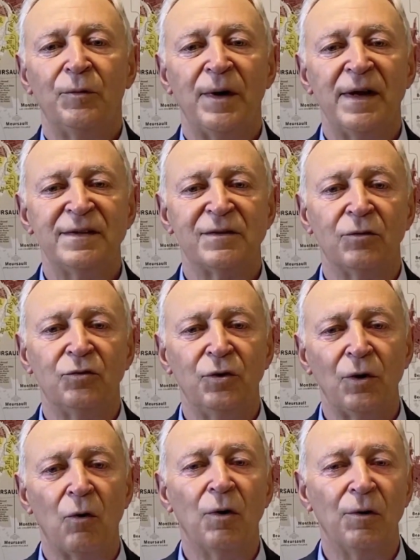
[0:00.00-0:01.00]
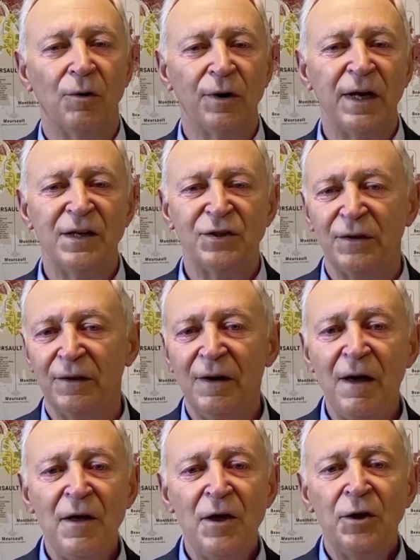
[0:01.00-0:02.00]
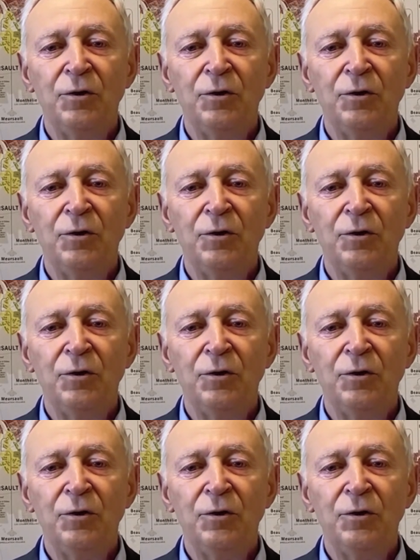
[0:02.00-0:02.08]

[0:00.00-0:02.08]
with the Dureaux location.